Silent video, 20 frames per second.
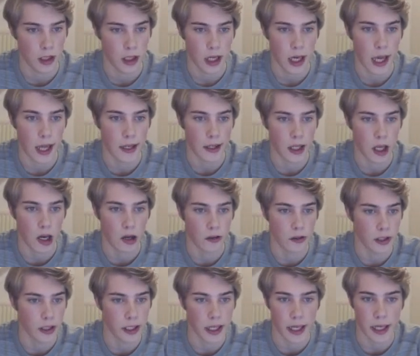And now
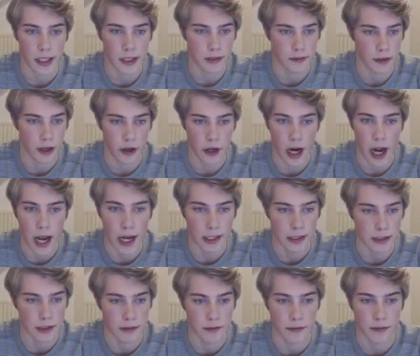the king is very
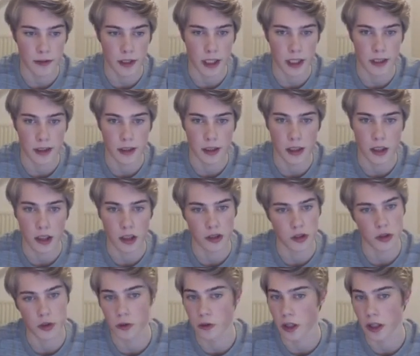active and uh,
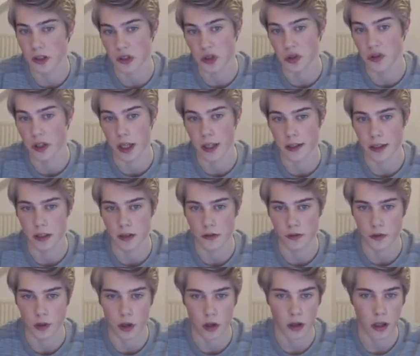should, should end in a
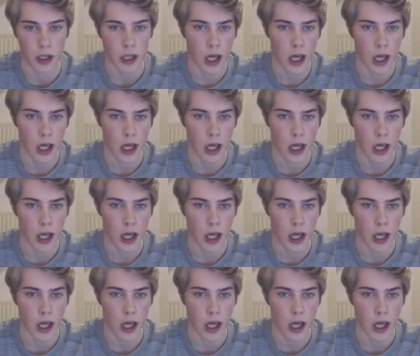draw.